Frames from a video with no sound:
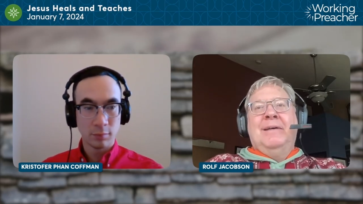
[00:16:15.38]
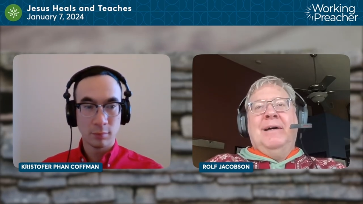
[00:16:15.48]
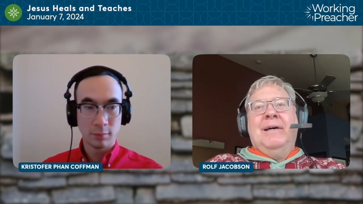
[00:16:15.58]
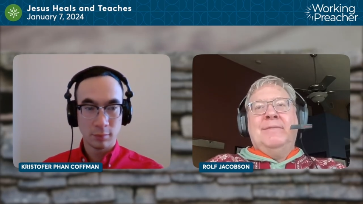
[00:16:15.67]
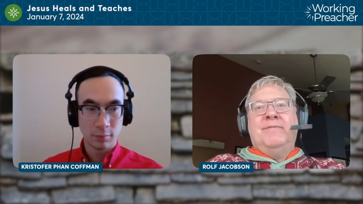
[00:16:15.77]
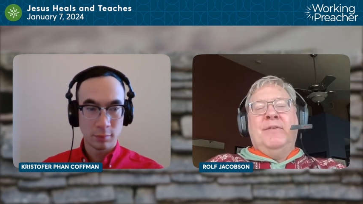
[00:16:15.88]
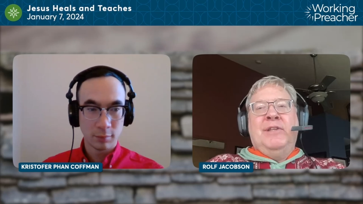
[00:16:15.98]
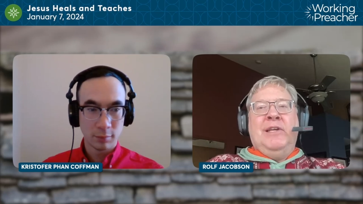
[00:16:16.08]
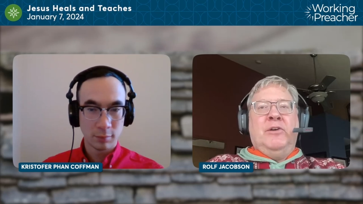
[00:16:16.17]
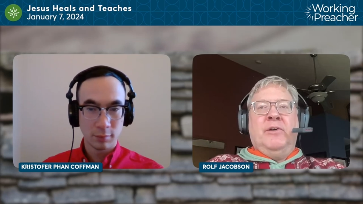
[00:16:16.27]
Speaker 1: of
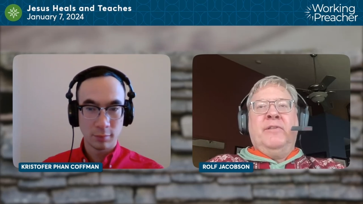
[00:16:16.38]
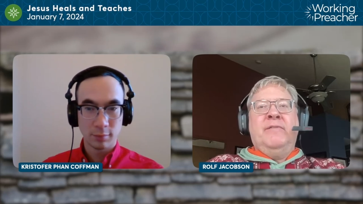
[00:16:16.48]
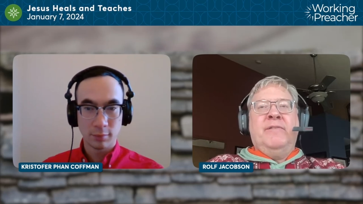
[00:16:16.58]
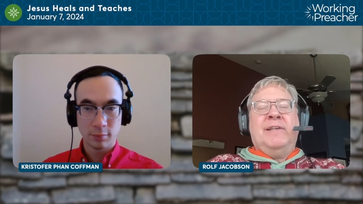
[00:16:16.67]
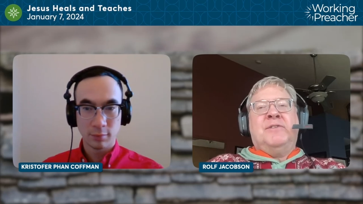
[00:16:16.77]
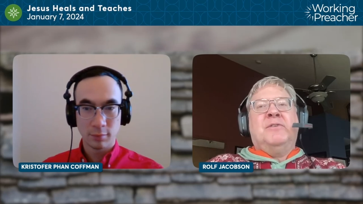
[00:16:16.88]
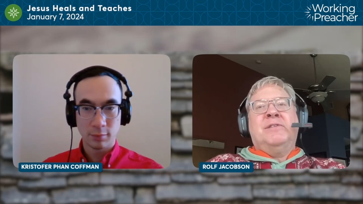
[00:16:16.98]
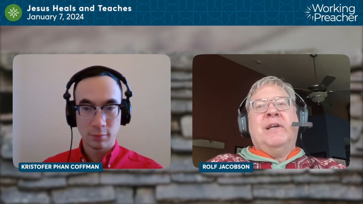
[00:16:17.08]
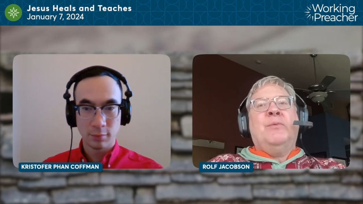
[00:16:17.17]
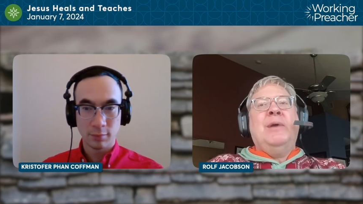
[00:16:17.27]
the earthen
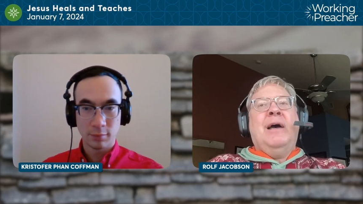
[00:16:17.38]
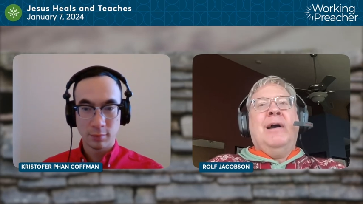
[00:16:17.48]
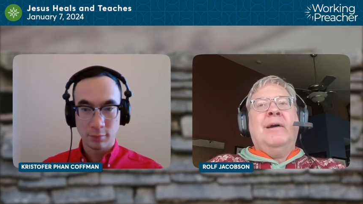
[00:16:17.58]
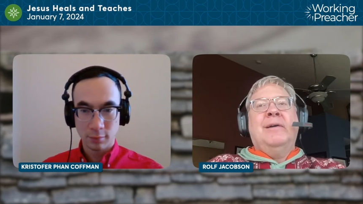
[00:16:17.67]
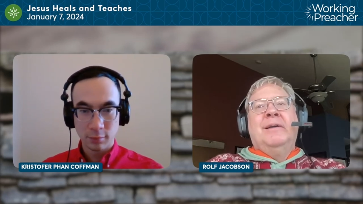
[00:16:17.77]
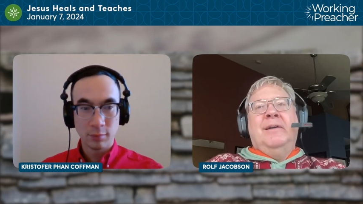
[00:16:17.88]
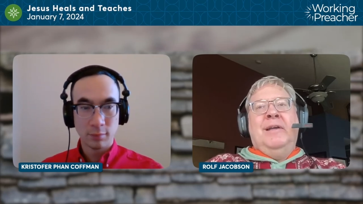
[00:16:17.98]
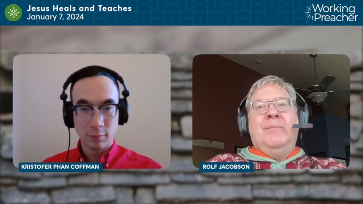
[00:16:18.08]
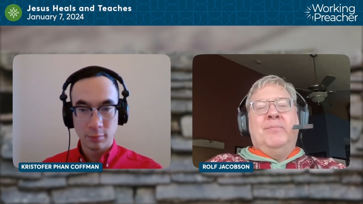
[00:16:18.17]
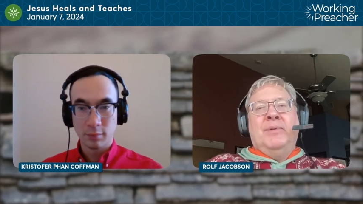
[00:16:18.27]
vessels that we are
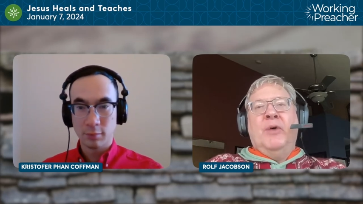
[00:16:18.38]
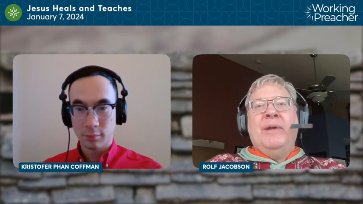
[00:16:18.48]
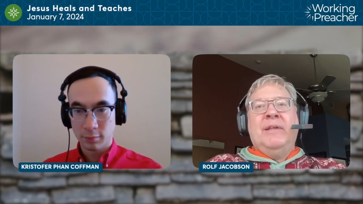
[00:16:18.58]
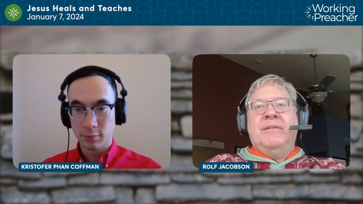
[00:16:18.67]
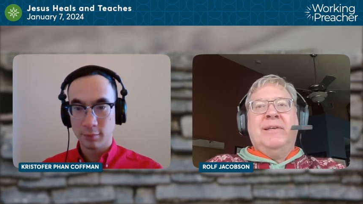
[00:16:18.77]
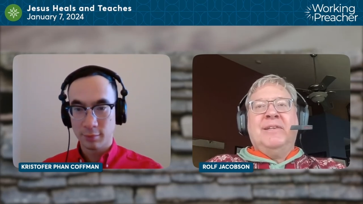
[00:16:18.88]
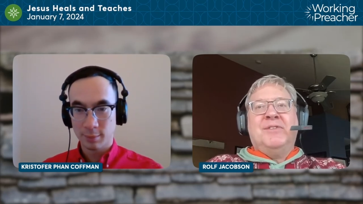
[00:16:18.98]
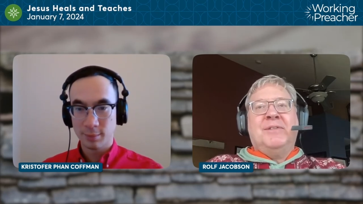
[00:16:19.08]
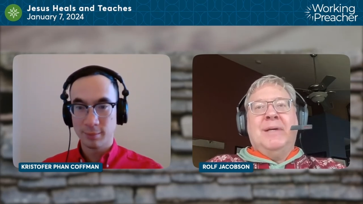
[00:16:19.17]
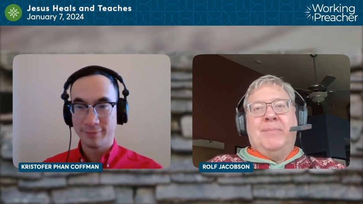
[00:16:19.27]
and blowing
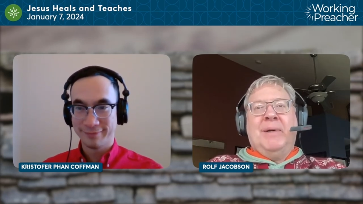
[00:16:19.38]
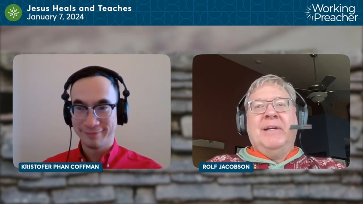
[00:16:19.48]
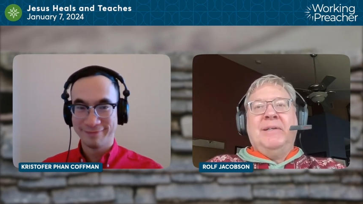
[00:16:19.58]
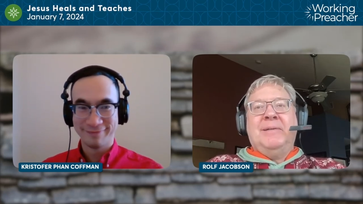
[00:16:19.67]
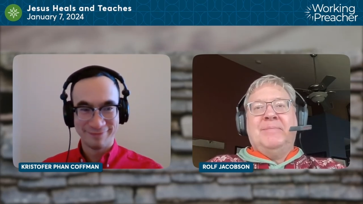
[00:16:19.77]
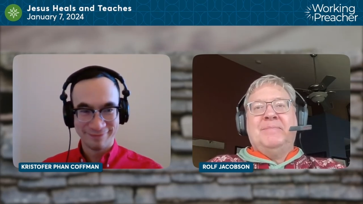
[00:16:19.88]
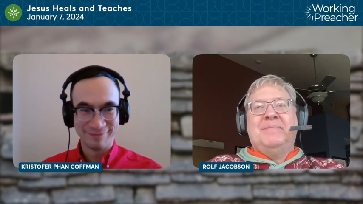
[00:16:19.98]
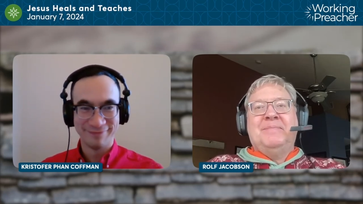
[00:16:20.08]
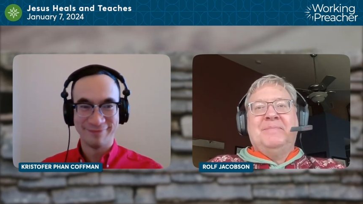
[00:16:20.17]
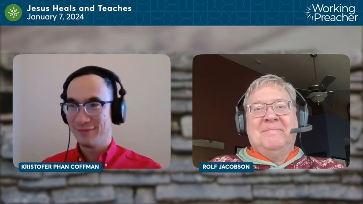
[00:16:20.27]
things apart.
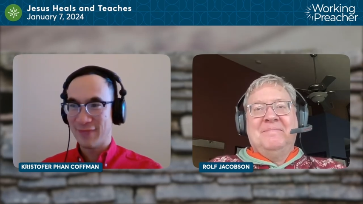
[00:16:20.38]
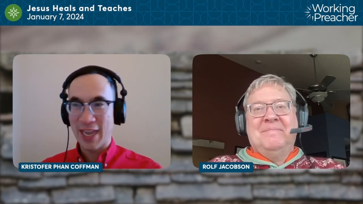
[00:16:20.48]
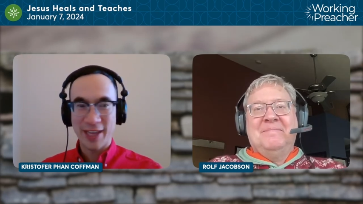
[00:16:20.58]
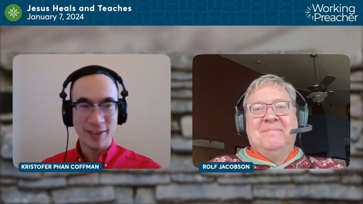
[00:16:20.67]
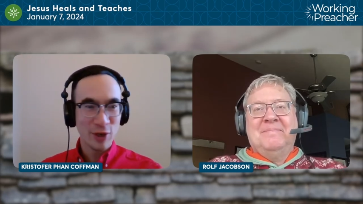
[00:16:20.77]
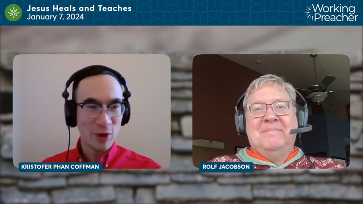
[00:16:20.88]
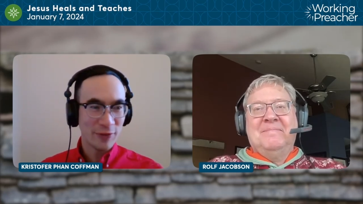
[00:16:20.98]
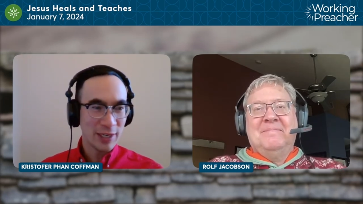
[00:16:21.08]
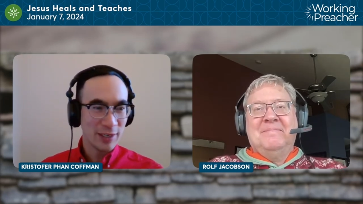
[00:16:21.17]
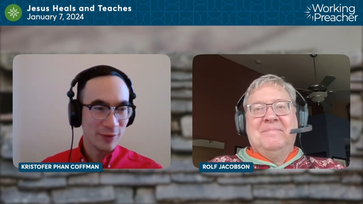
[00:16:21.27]
Speaker 2: Yeah, I don't
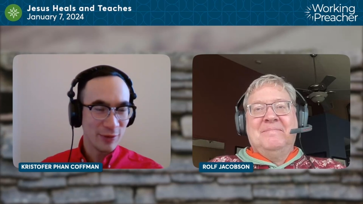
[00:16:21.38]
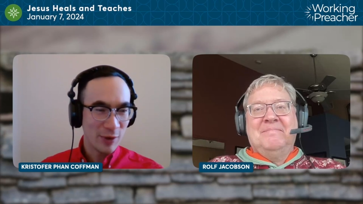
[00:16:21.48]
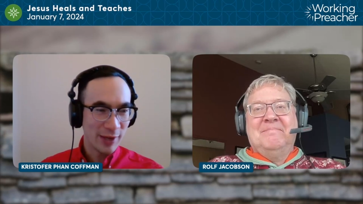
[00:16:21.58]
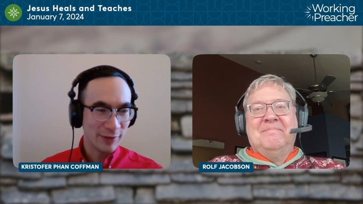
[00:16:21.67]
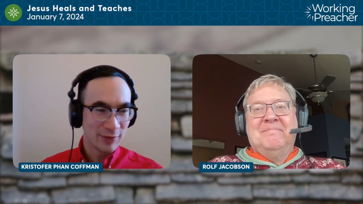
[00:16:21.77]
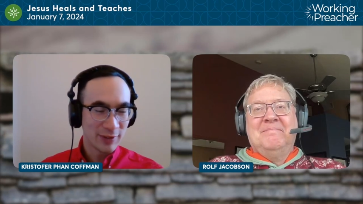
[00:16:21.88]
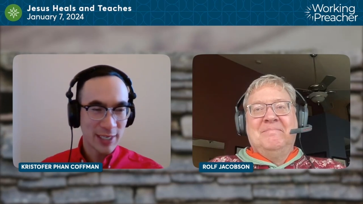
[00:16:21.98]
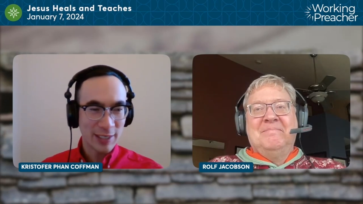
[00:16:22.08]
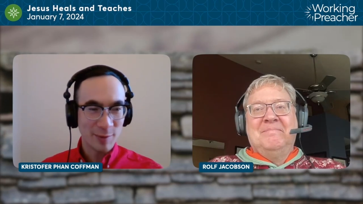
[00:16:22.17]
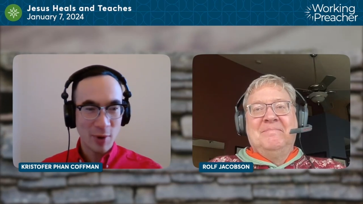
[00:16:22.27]
know if any of you have
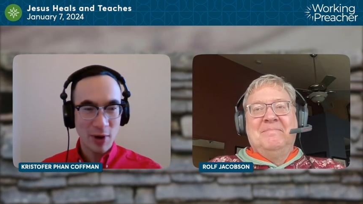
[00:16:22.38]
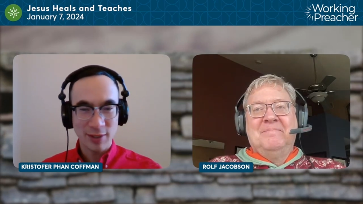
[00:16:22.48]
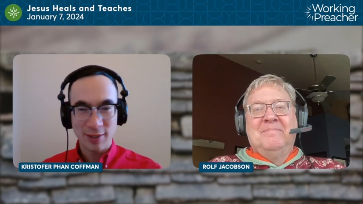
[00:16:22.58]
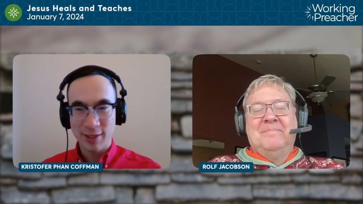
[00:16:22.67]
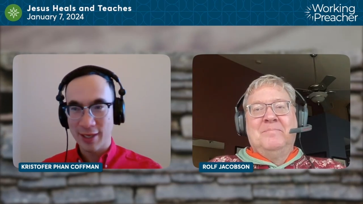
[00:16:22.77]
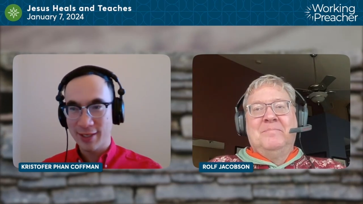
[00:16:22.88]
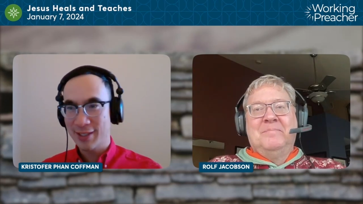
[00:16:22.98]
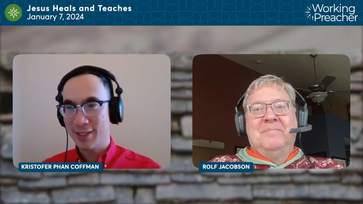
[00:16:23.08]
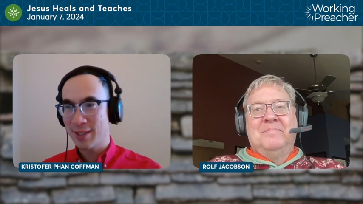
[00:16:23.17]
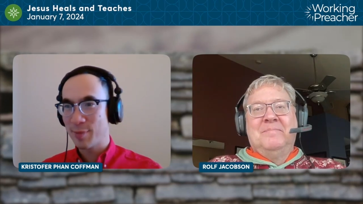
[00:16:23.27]
taken part
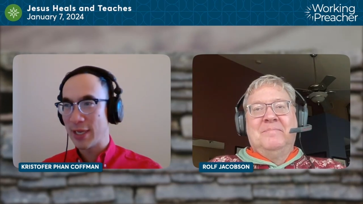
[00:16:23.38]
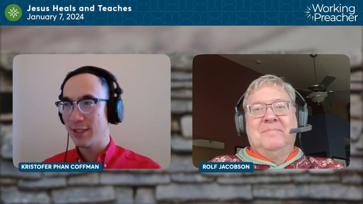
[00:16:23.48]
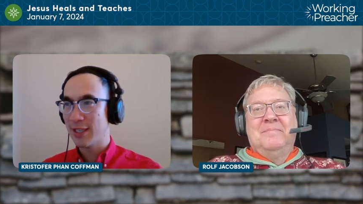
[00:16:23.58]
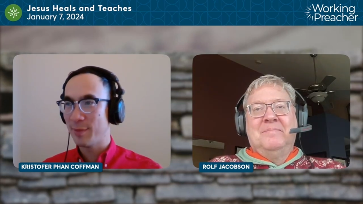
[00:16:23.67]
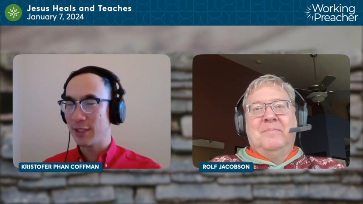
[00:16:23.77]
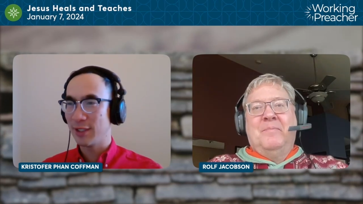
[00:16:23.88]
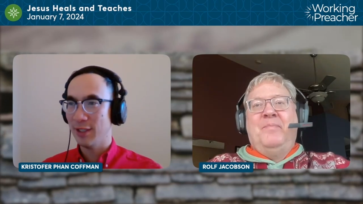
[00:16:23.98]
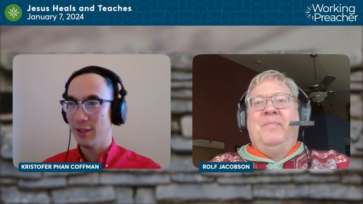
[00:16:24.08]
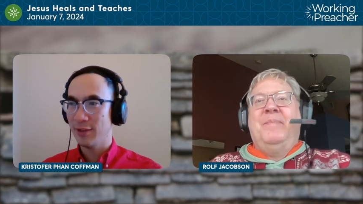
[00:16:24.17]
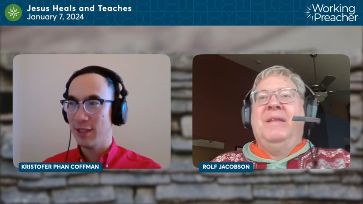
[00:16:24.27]
since the
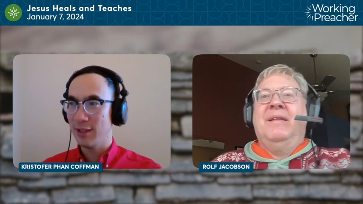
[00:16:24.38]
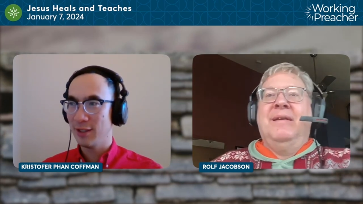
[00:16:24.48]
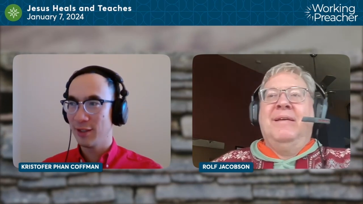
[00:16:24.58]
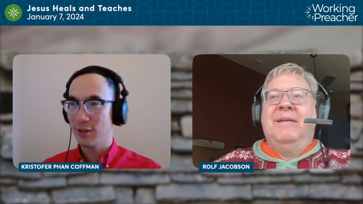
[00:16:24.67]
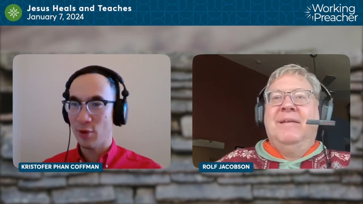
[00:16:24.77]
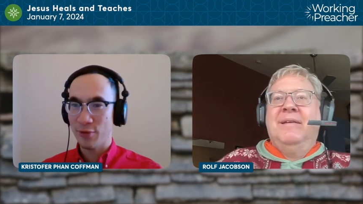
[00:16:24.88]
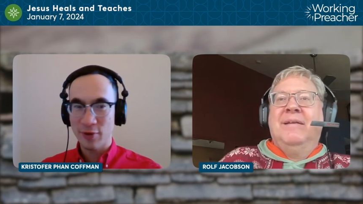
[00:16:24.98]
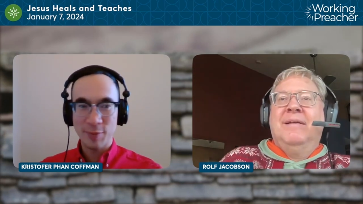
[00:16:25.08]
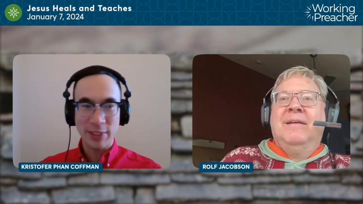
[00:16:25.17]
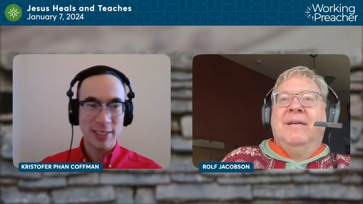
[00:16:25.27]
pandemic in the whole
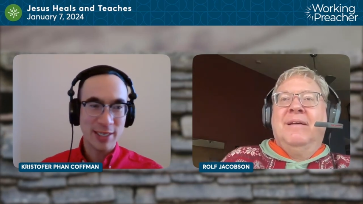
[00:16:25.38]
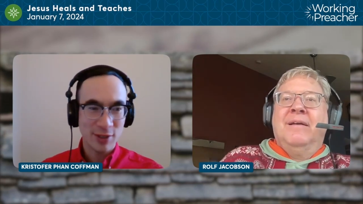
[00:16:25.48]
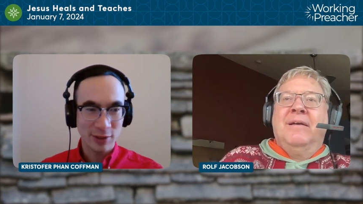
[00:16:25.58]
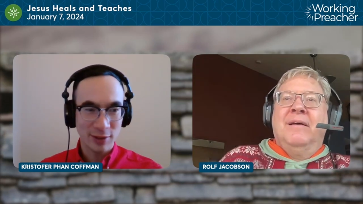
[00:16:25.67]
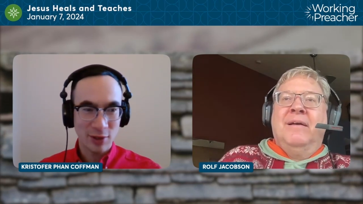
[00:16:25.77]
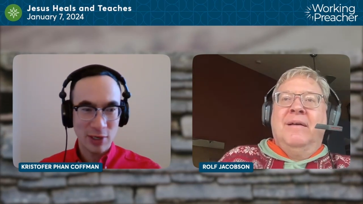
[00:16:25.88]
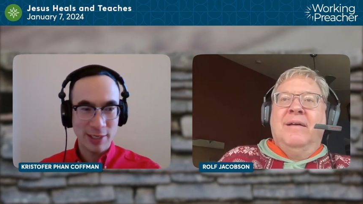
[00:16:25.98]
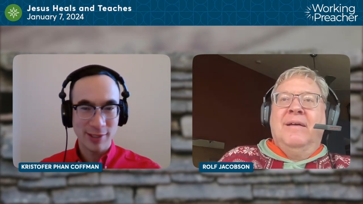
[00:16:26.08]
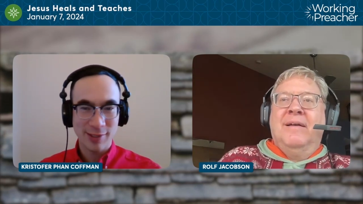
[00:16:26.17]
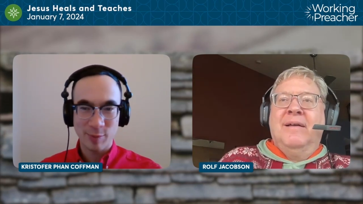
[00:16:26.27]
fermentation
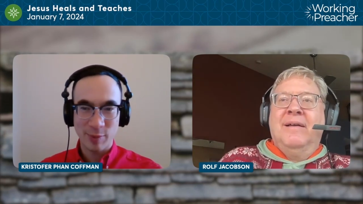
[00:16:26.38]
craze,